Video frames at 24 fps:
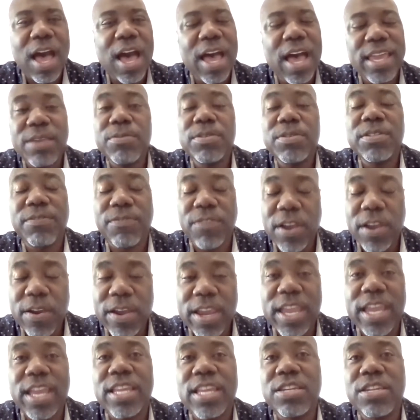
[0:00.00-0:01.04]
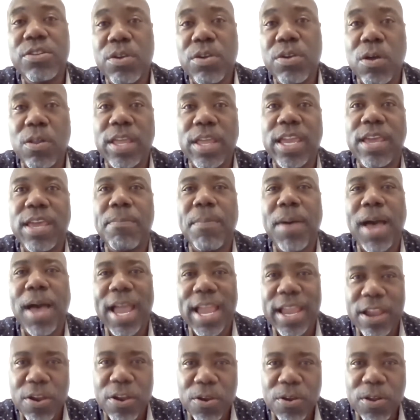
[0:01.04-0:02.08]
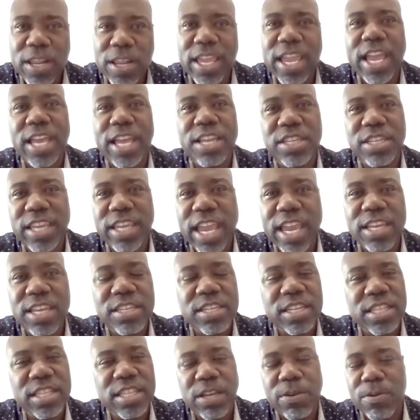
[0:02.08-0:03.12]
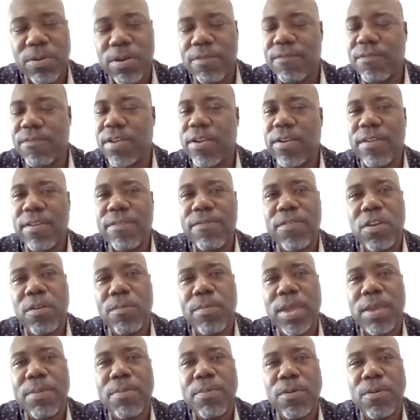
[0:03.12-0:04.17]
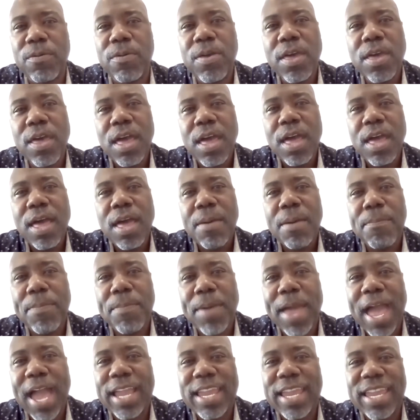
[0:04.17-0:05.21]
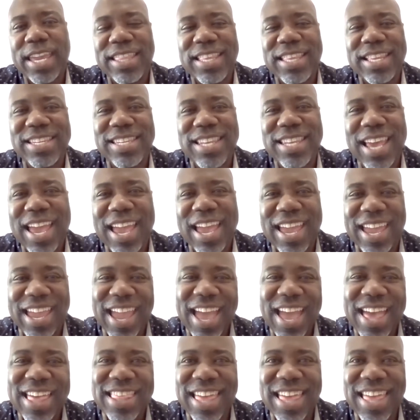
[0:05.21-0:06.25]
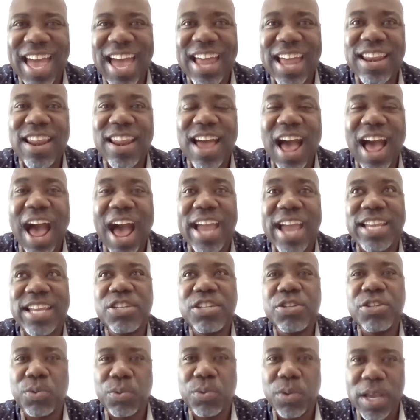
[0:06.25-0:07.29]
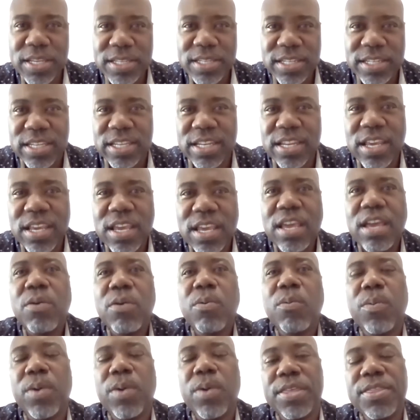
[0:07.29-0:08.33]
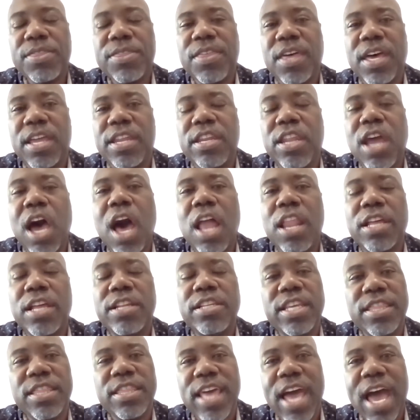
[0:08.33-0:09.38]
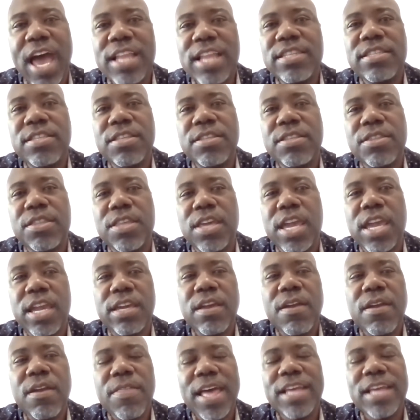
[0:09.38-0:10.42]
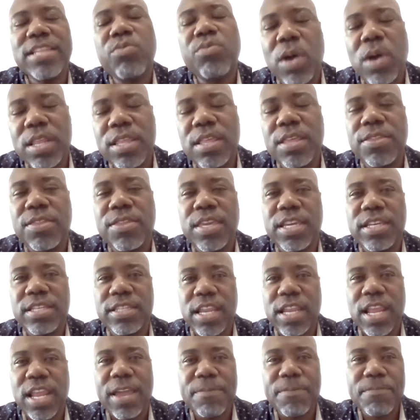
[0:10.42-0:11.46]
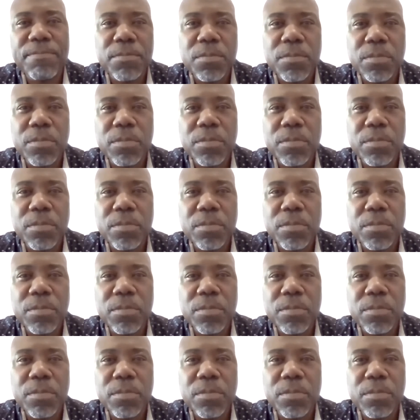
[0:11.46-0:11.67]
He was very integral in my early education. There were very few people back in the day that I trusted with knowledge. And that's the thing. That's one of the things that I